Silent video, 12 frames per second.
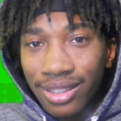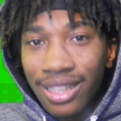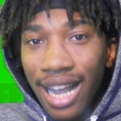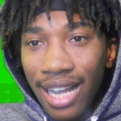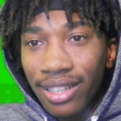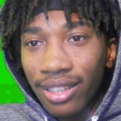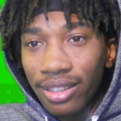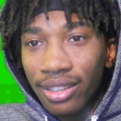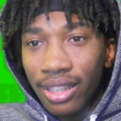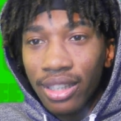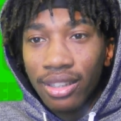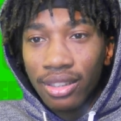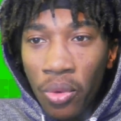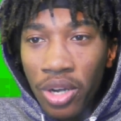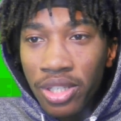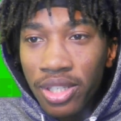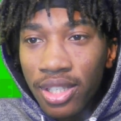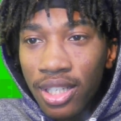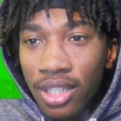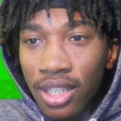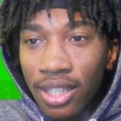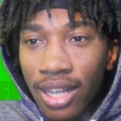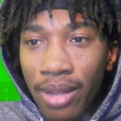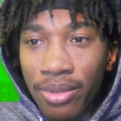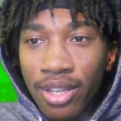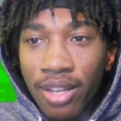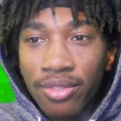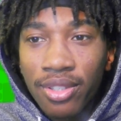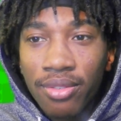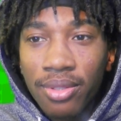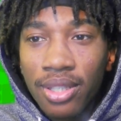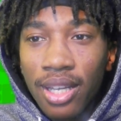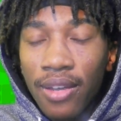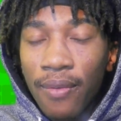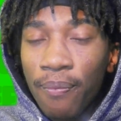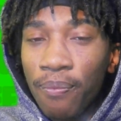kinda, yeah. Where's the TJ Top Chef series at?